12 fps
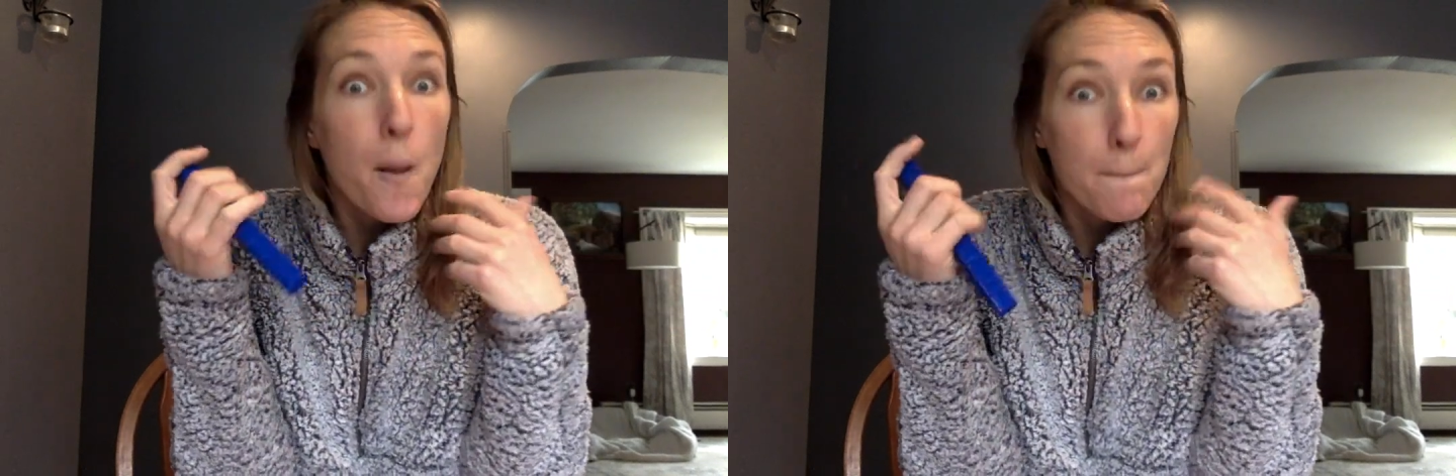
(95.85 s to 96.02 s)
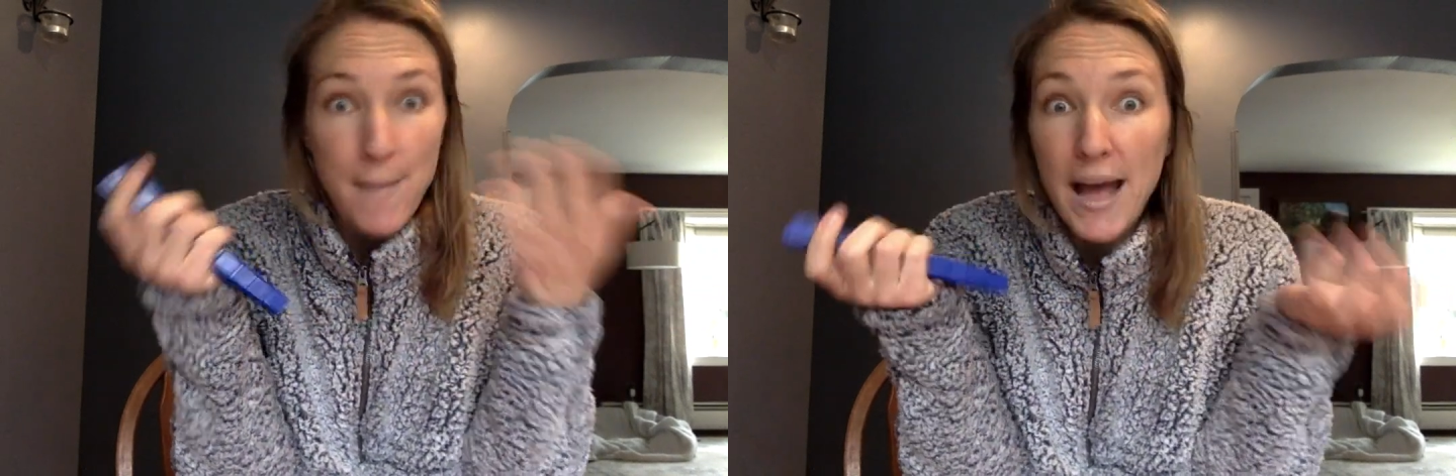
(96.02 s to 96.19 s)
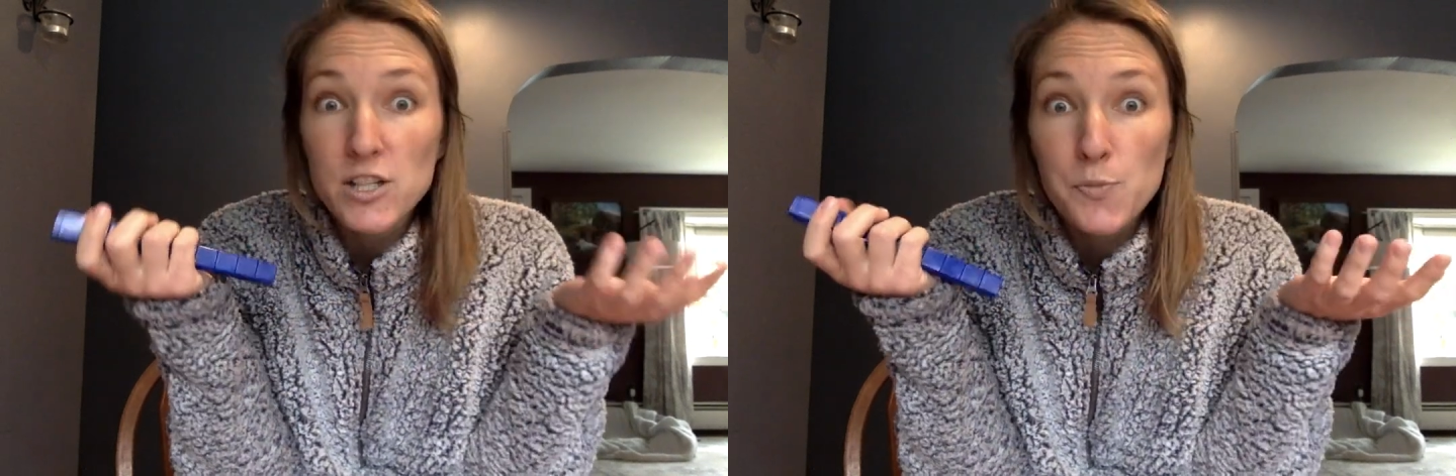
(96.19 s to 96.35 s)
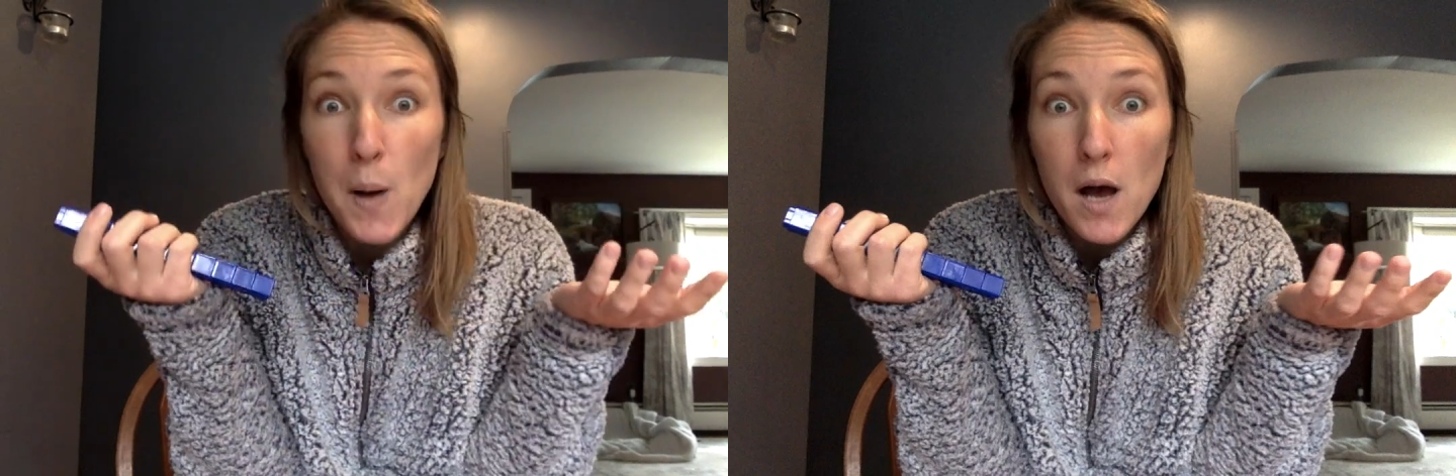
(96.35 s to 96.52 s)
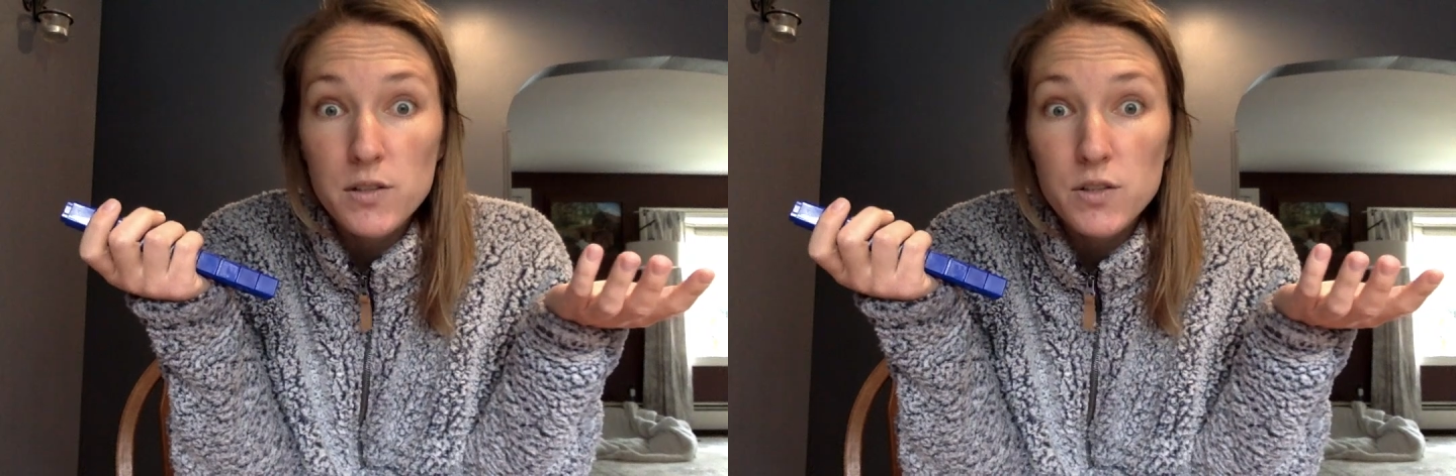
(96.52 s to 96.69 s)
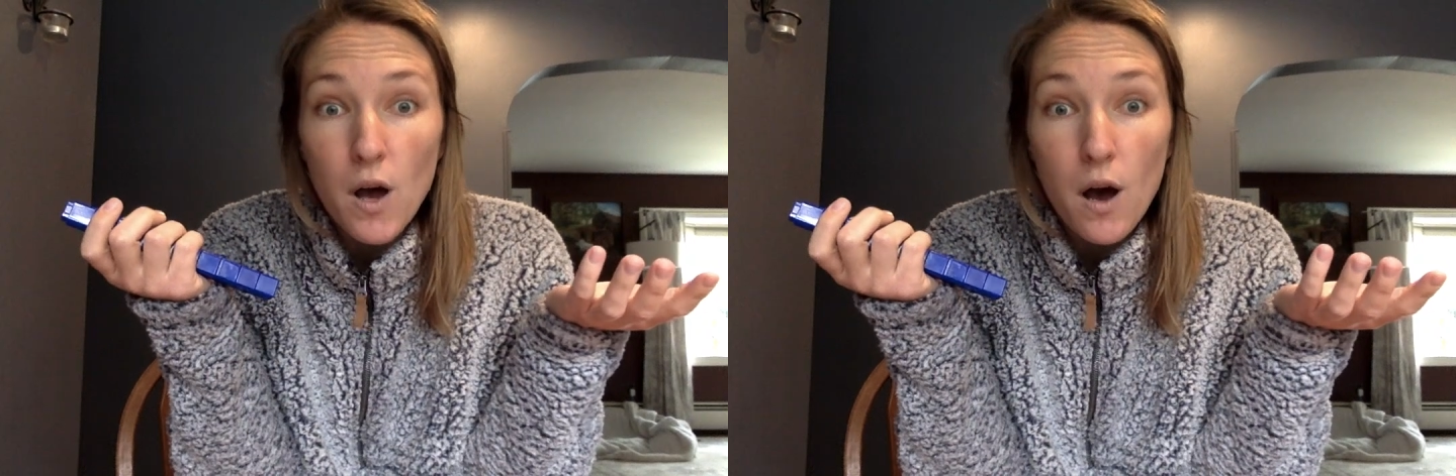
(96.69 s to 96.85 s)

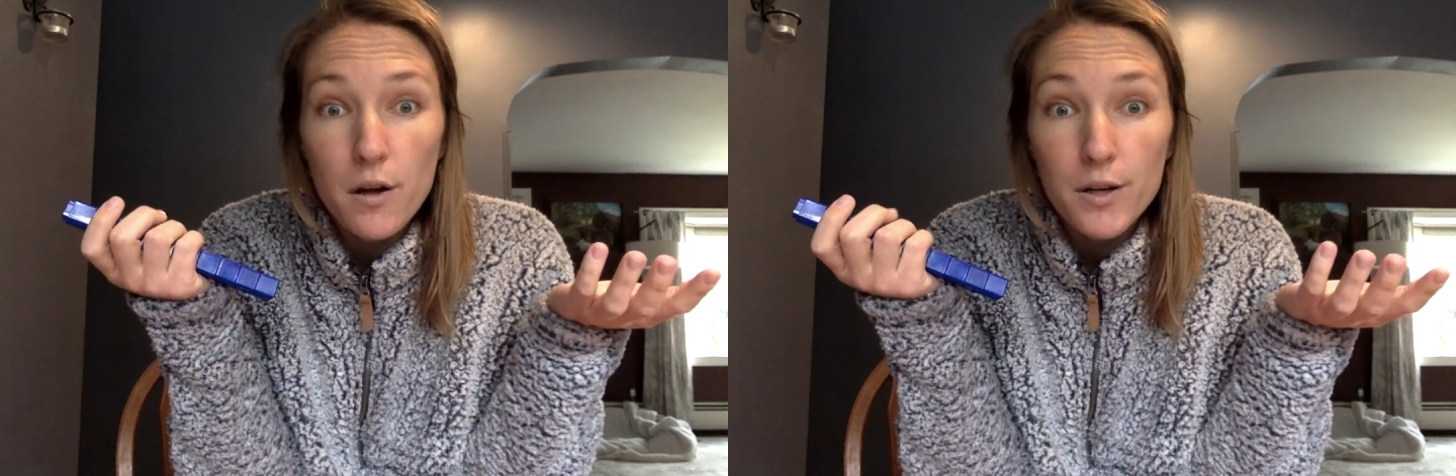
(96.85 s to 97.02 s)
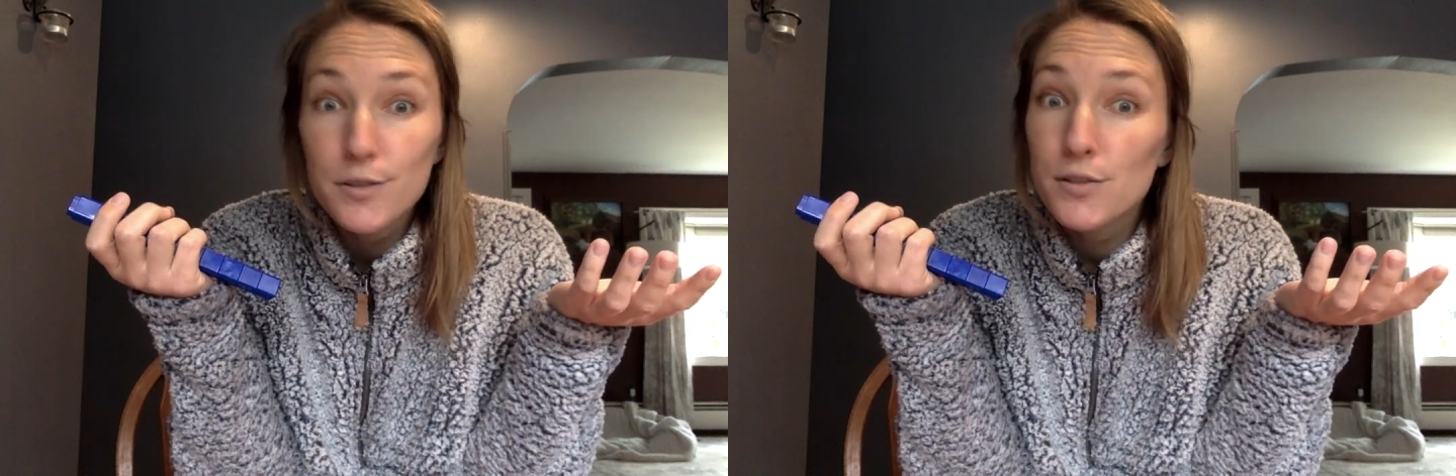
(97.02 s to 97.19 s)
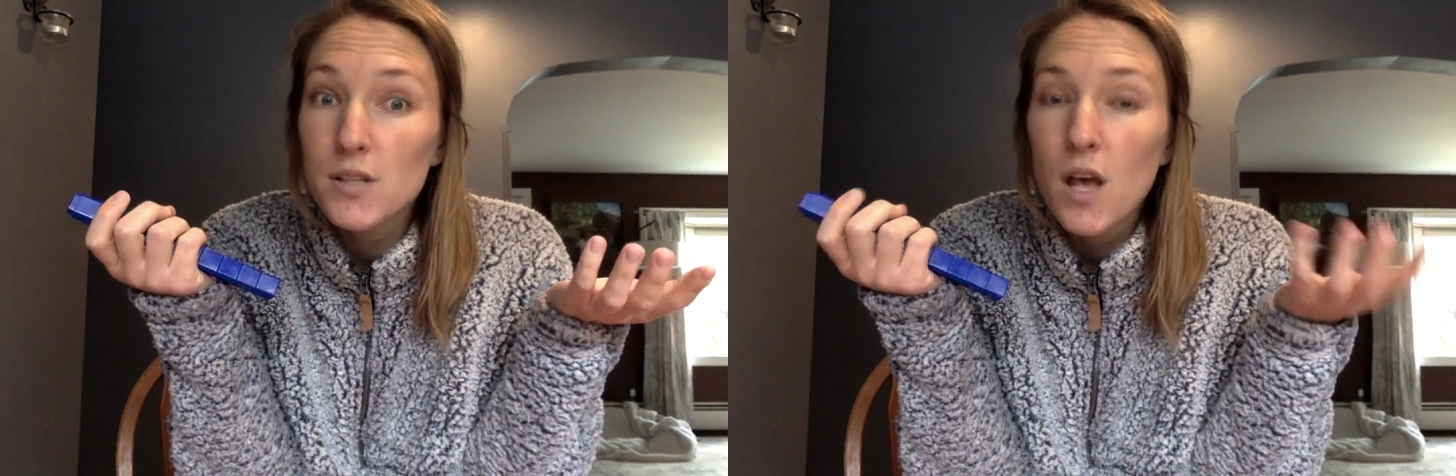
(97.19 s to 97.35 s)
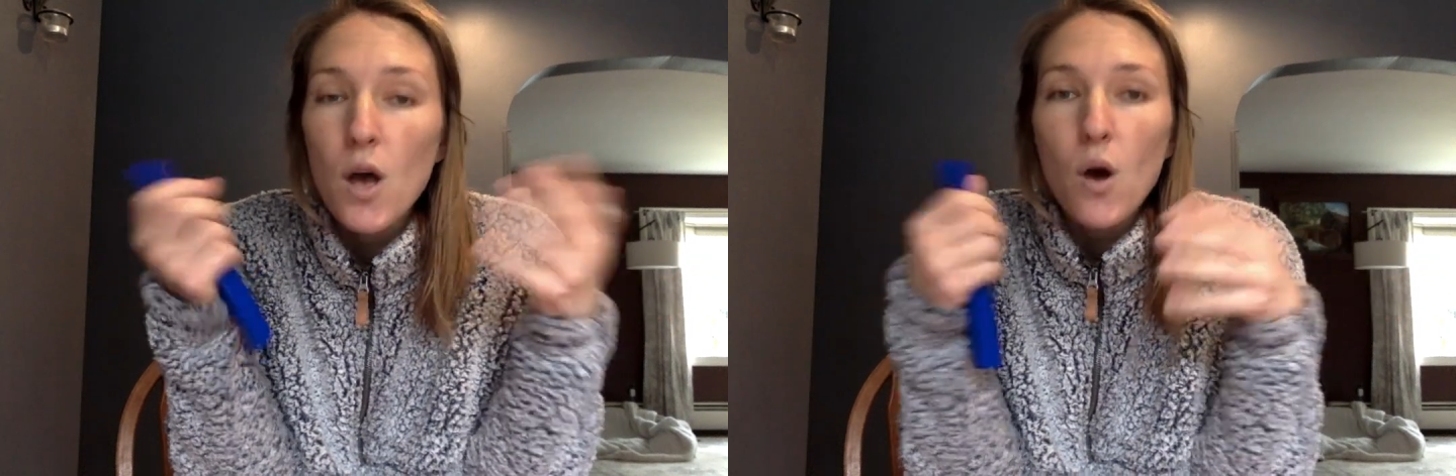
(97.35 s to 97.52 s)
Matchbox cars